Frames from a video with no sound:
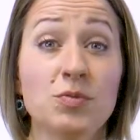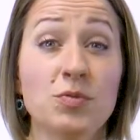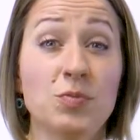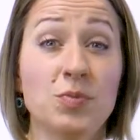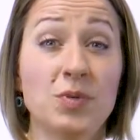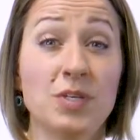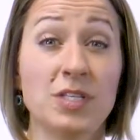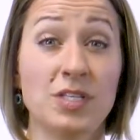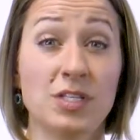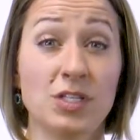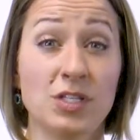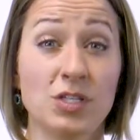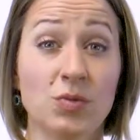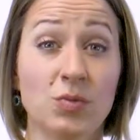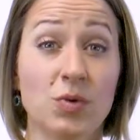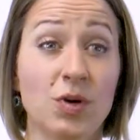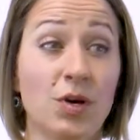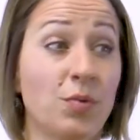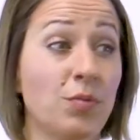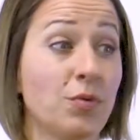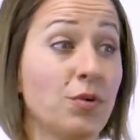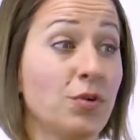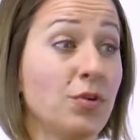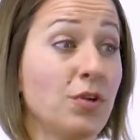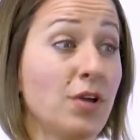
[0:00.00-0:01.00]
will be the
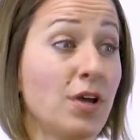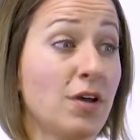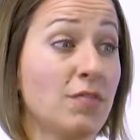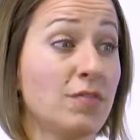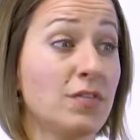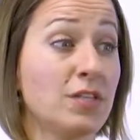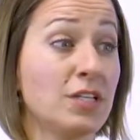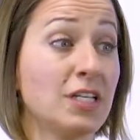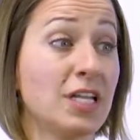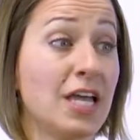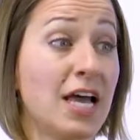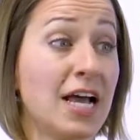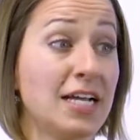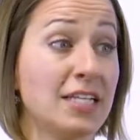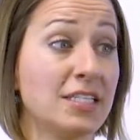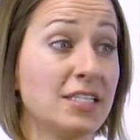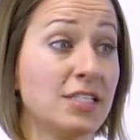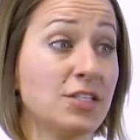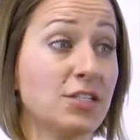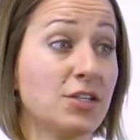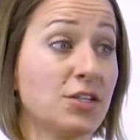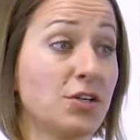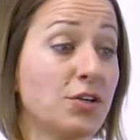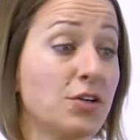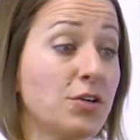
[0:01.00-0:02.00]
square root of the
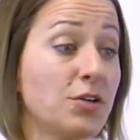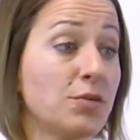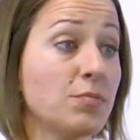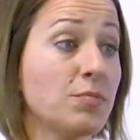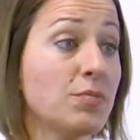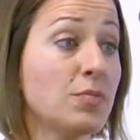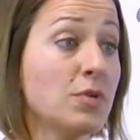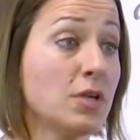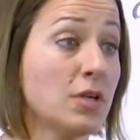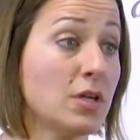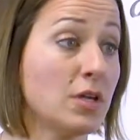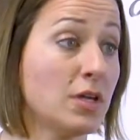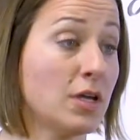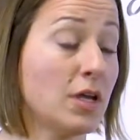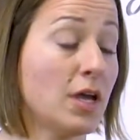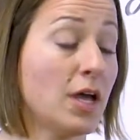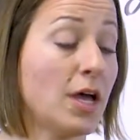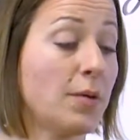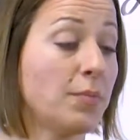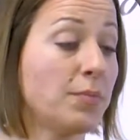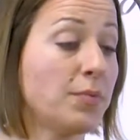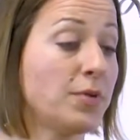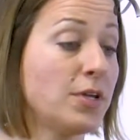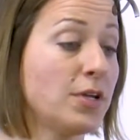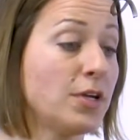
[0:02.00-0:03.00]
last term
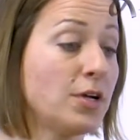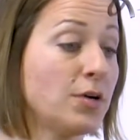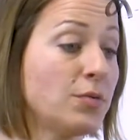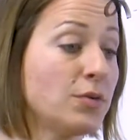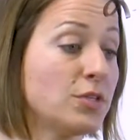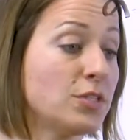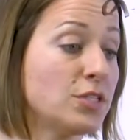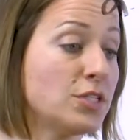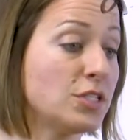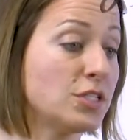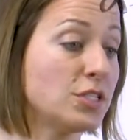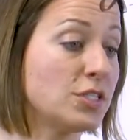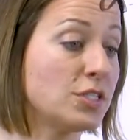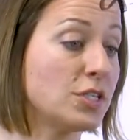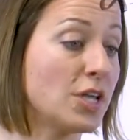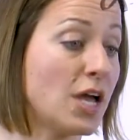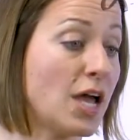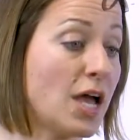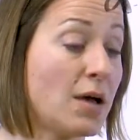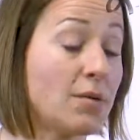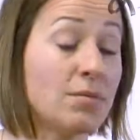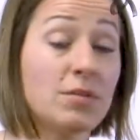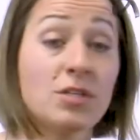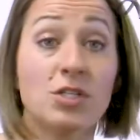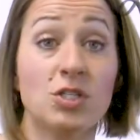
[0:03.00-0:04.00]
up here, which is
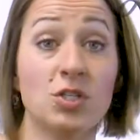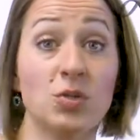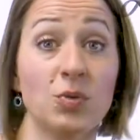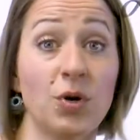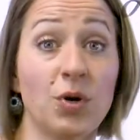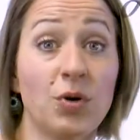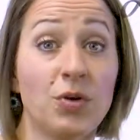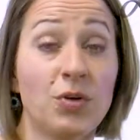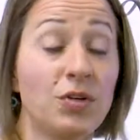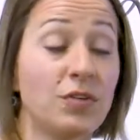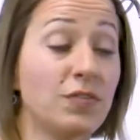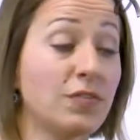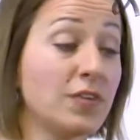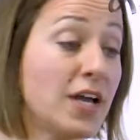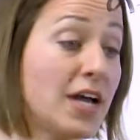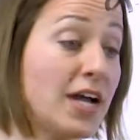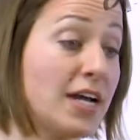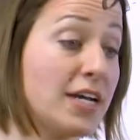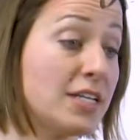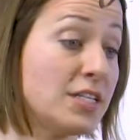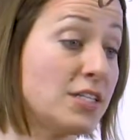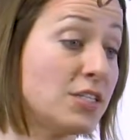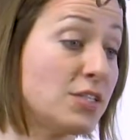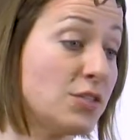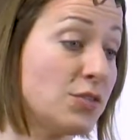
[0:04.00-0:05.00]
the square root of
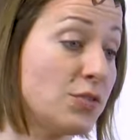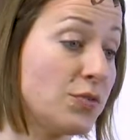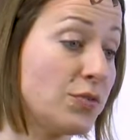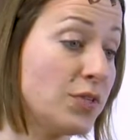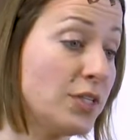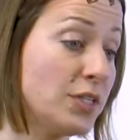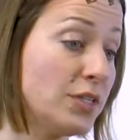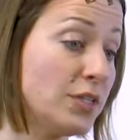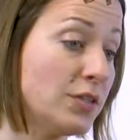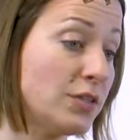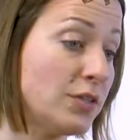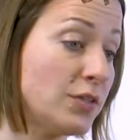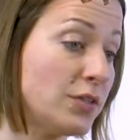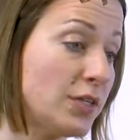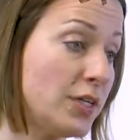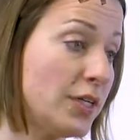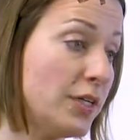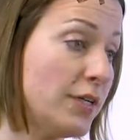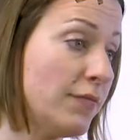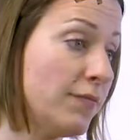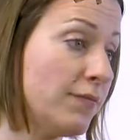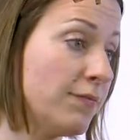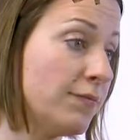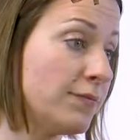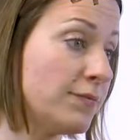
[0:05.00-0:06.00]
9 is 3 and 3.